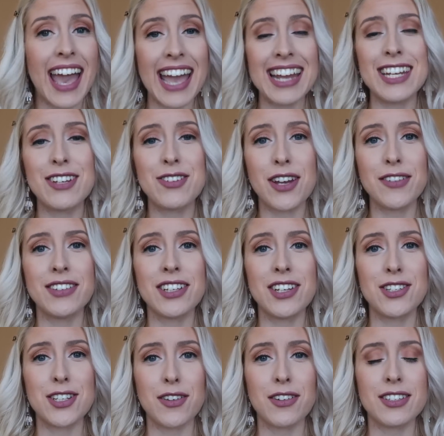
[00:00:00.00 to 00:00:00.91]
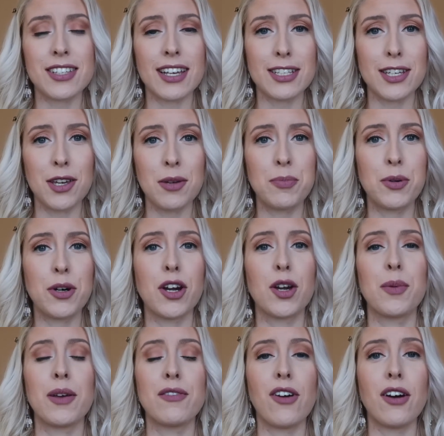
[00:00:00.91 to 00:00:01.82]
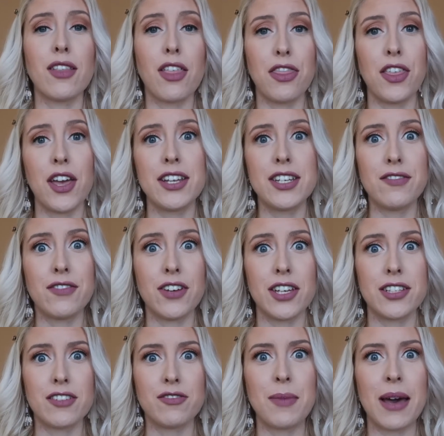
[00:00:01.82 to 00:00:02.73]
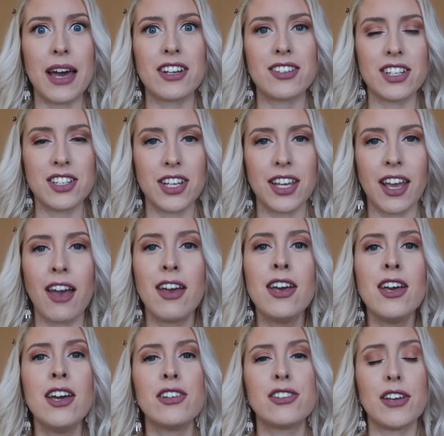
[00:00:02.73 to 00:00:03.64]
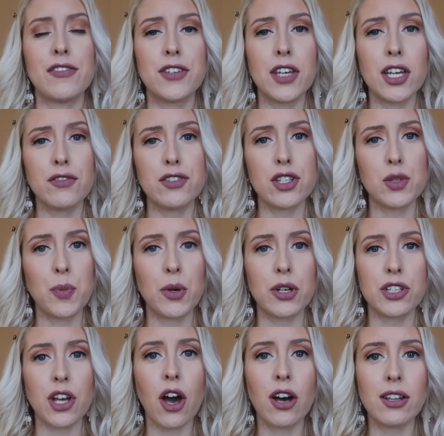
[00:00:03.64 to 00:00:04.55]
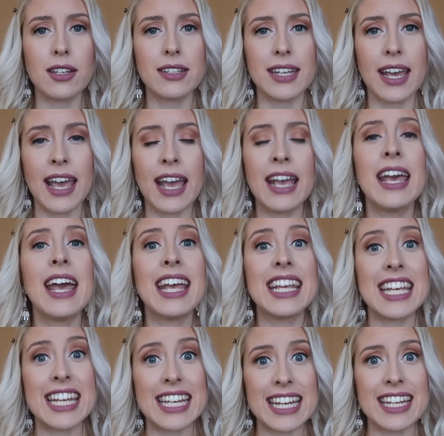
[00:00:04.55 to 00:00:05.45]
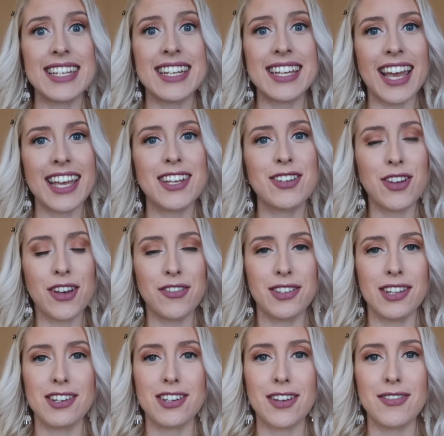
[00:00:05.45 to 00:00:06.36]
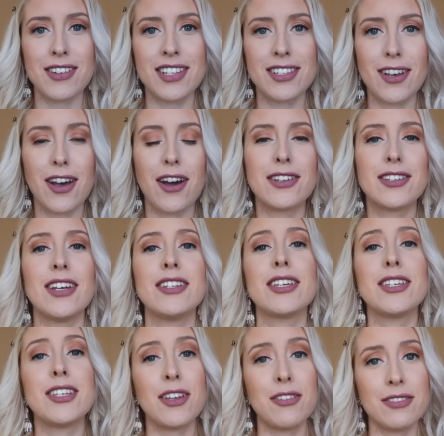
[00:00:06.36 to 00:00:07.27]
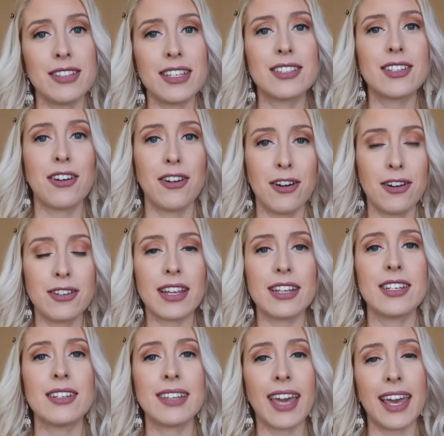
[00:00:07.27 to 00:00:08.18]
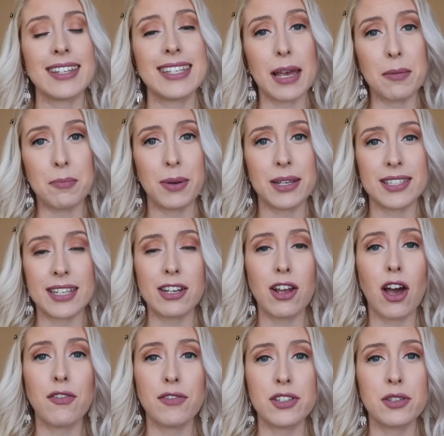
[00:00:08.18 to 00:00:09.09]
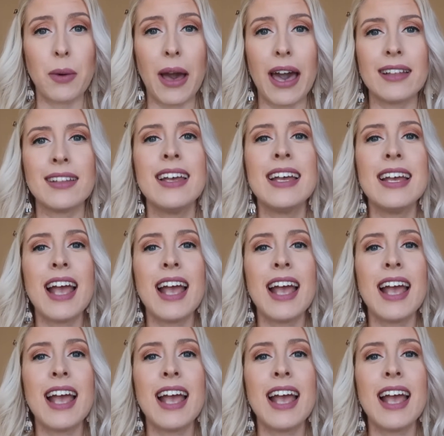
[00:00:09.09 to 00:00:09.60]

any travel insurance that you book before the 31st of March this year. So if you've just booked a holiday, you need to get your travel insurance sorted, use this code and you'll get 10% off as well.